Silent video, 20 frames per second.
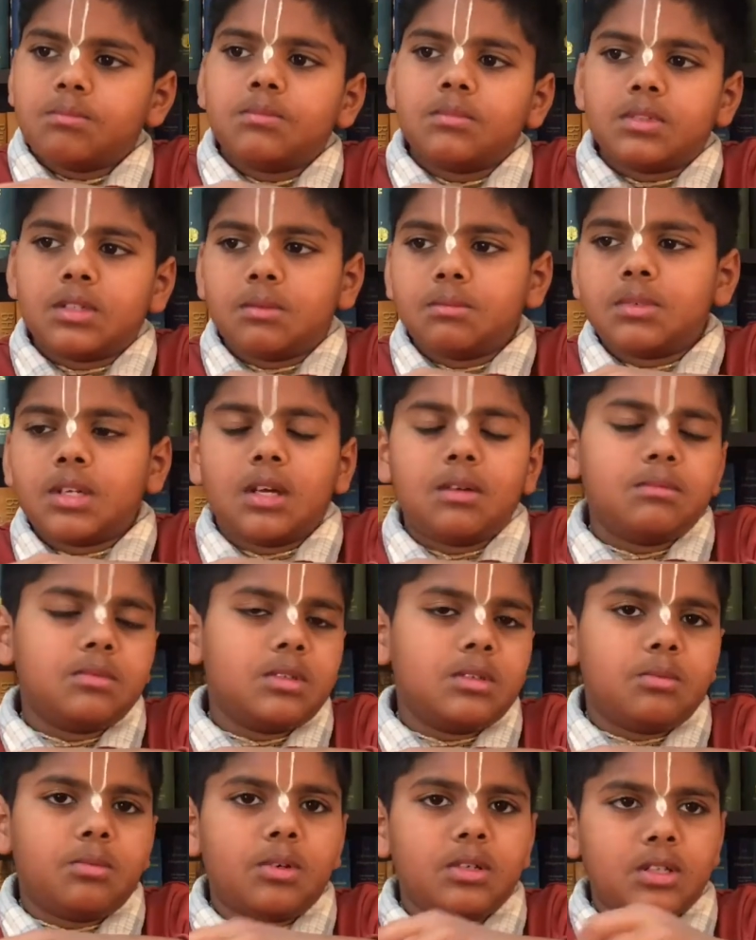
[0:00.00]

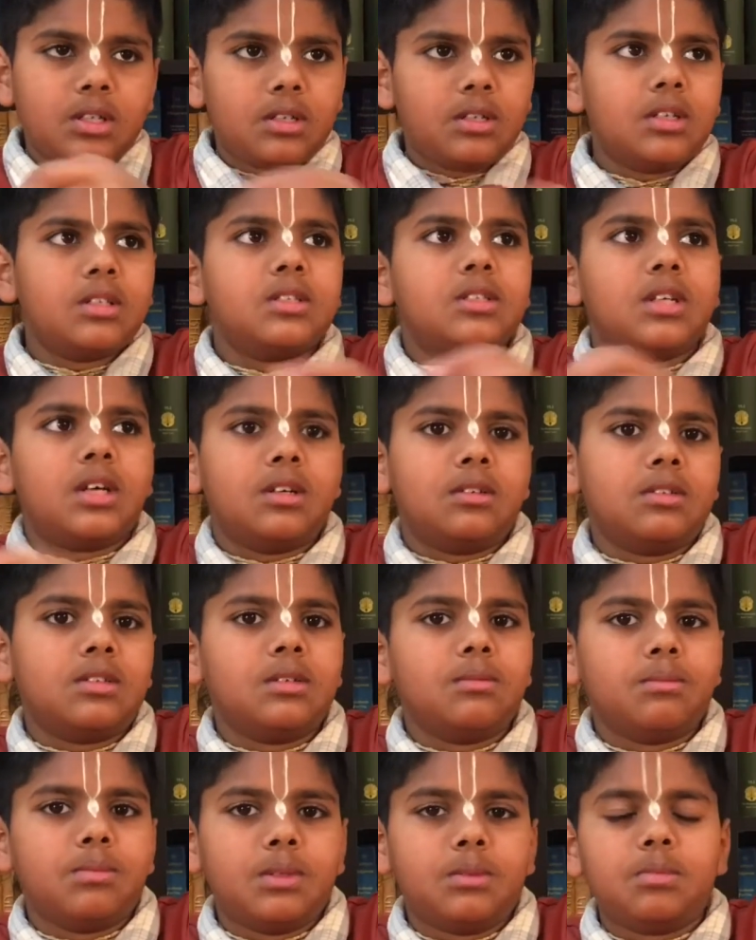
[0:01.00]
sometimes you won't understand
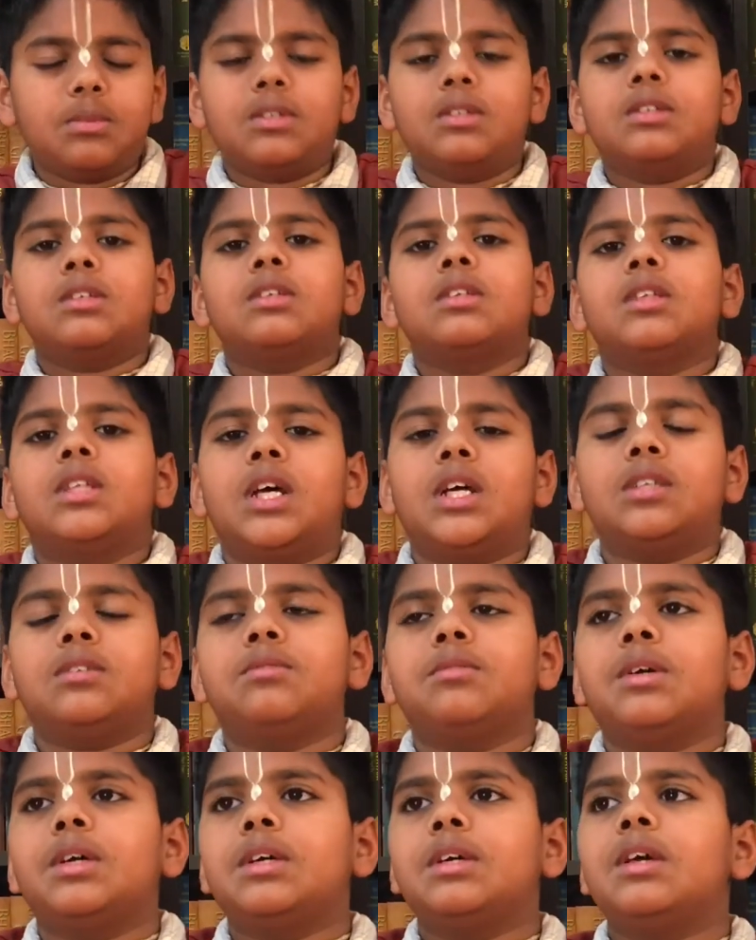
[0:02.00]
some people's
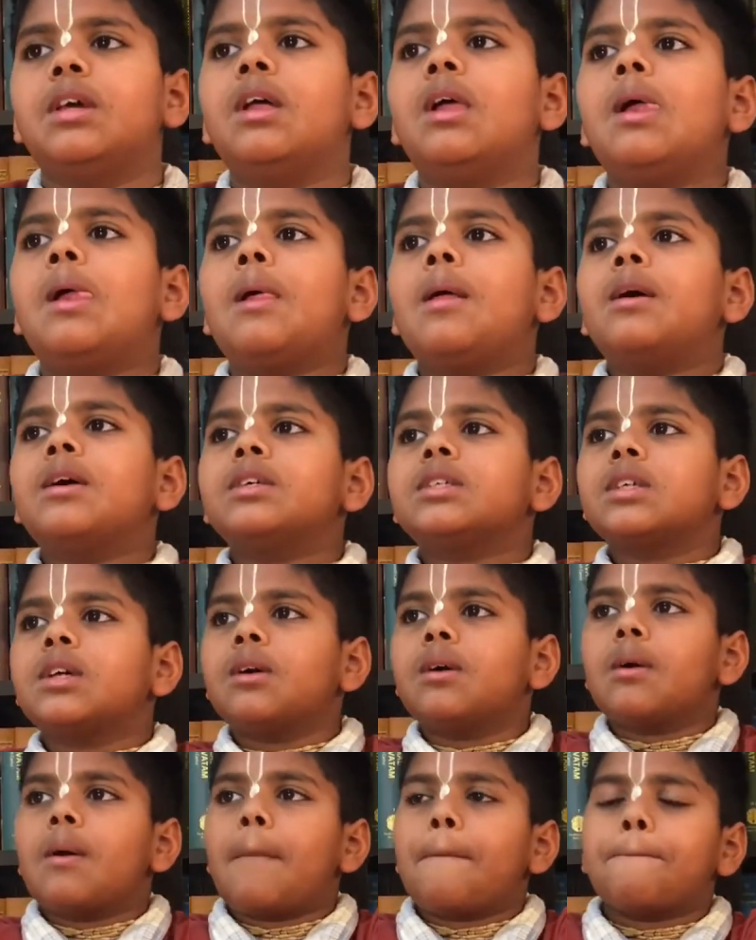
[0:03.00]
that's why
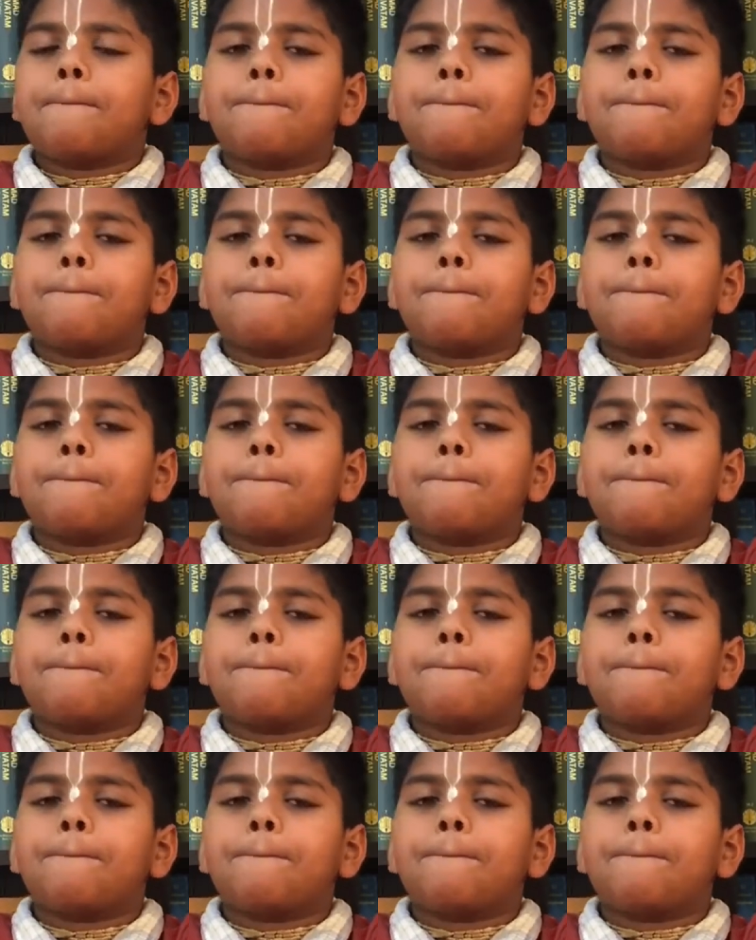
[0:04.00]
so